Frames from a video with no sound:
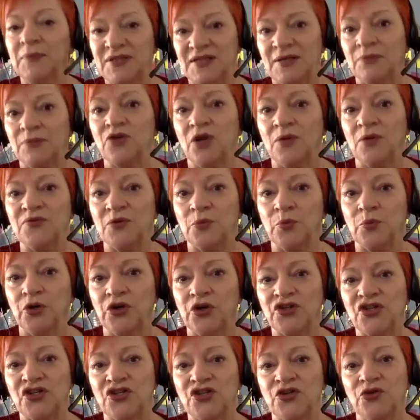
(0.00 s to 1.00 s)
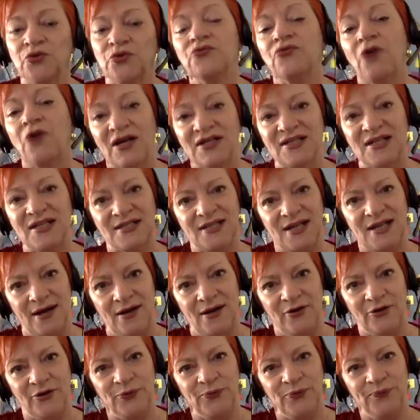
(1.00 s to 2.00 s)
sometimes it works to write it
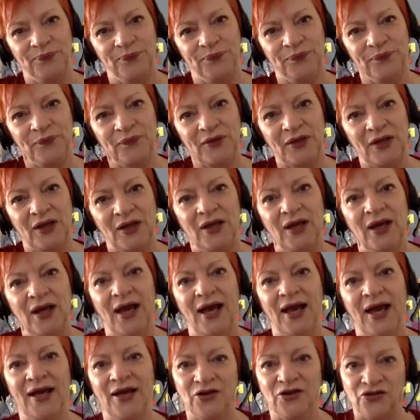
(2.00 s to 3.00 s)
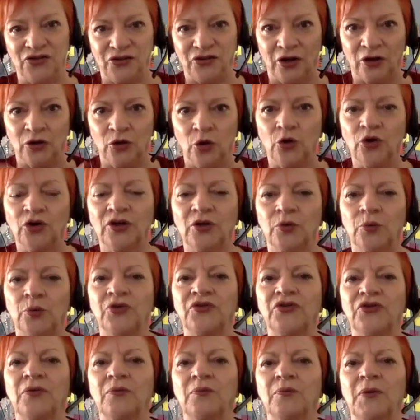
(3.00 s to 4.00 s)
down and look at it
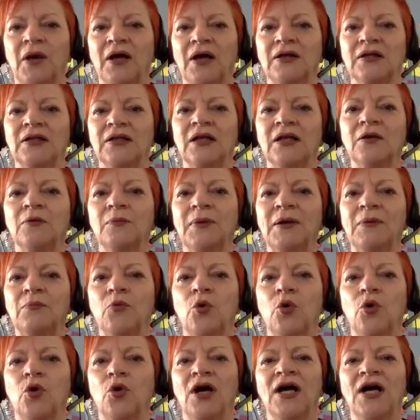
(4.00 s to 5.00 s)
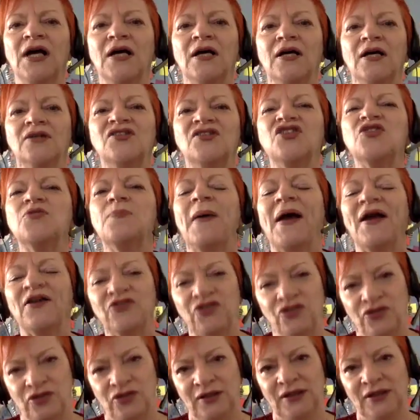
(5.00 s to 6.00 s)
with a little bit more
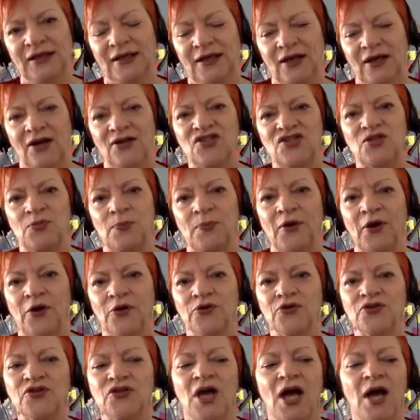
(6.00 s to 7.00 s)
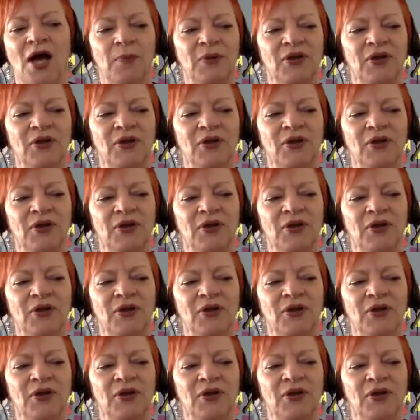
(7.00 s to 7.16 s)
dispassionately, I suppose.